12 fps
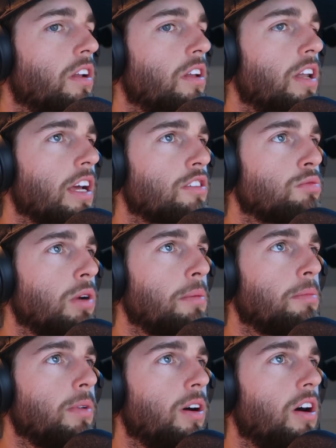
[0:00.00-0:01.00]
Next
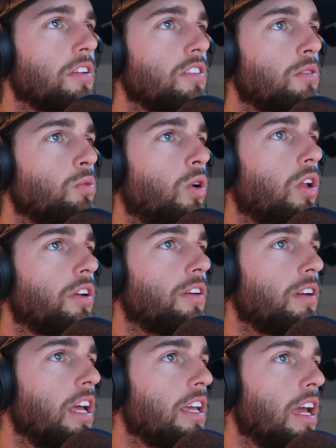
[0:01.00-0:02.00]
whip, Austin Waller.
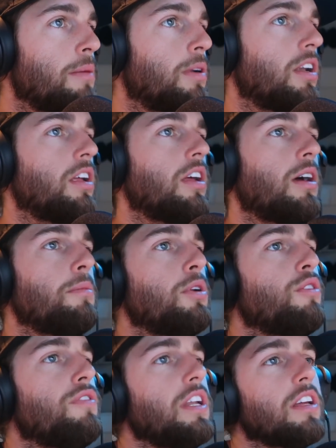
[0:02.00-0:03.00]
Hey, Cameron. I'm new
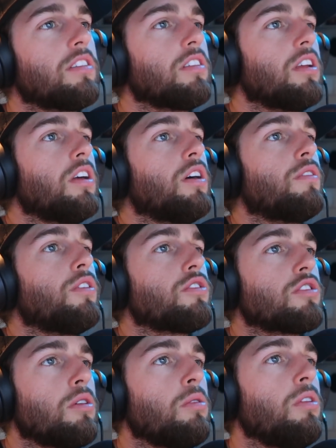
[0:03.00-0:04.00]
to Phoenix for
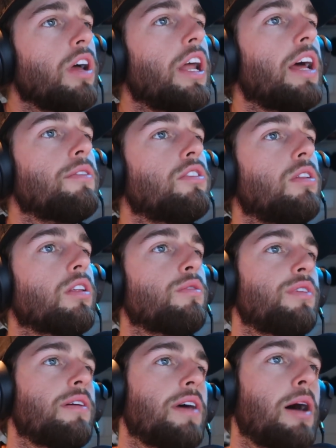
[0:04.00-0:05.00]
school and have a
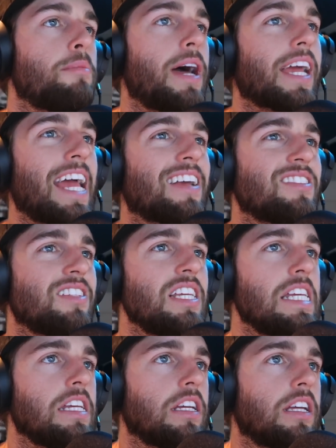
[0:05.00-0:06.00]
2005 Outback
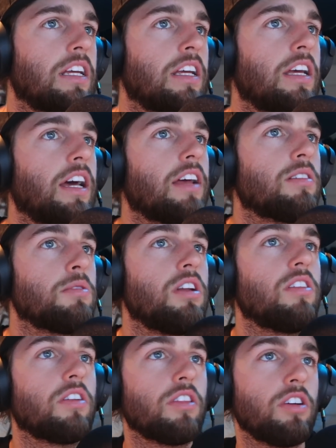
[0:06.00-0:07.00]
XT. Has some
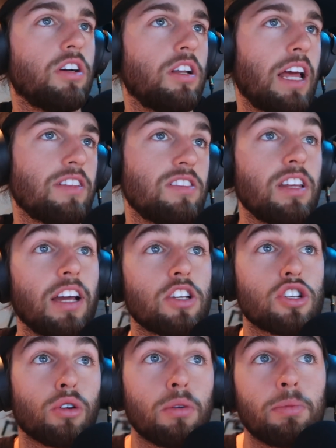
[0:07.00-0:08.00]
goodies under the hood. STI
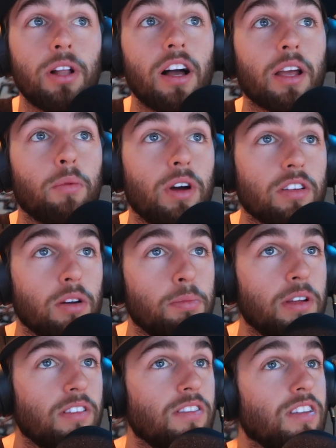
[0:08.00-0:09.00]
short block and Wiseco
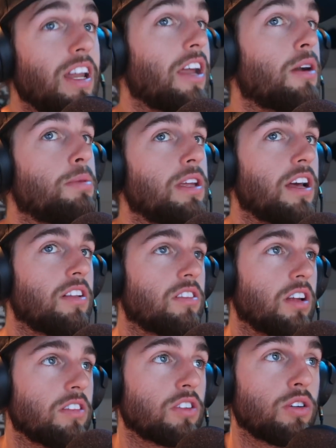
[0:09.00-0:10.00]
pistons and ARP head
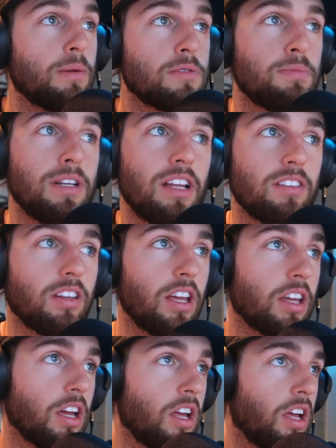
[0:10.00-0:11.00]
studs.
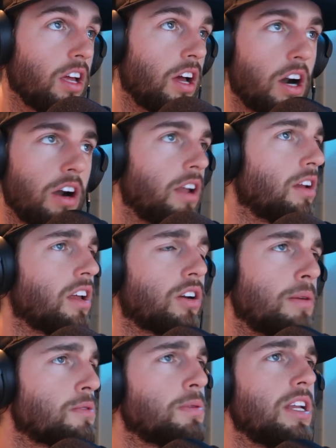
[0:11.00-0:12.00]
Grimspeed
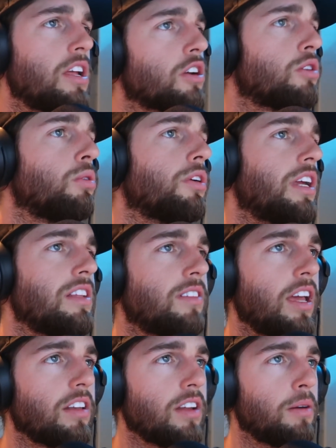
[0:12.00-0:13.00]
intercooler,
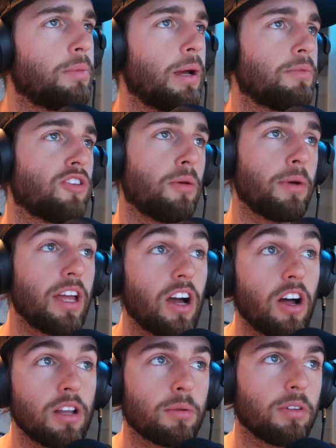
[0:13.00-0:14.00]
intake, downpipe, Tome,
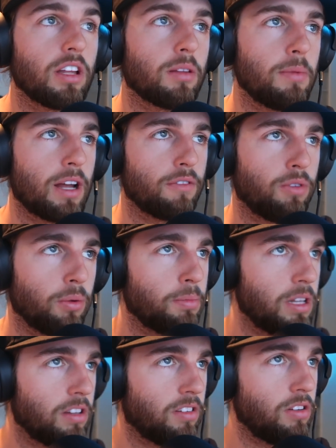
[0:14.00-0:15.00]
unequal length manifold,
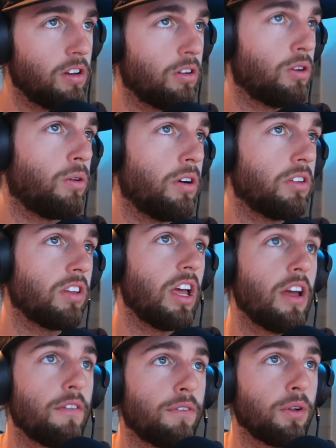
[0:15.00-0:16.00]
BCU coils,
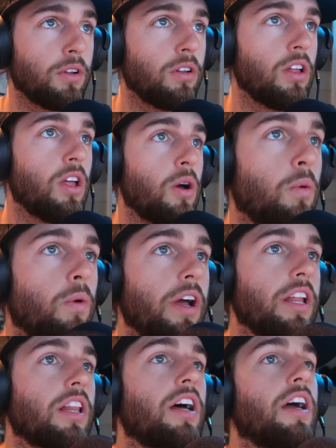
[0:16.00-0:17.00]
full
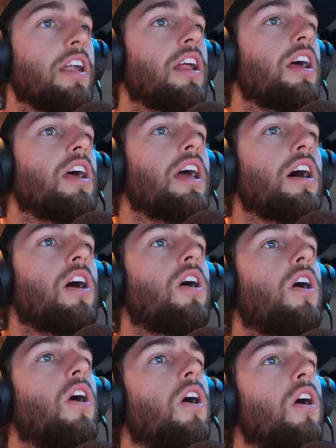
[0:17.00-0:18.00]
white line,
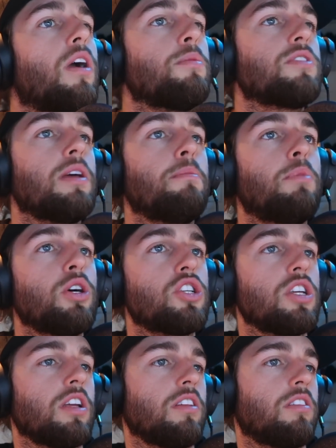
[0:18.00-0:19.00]
arms, and
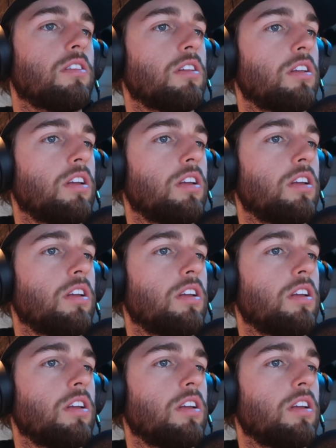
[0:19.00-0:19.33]
bushings.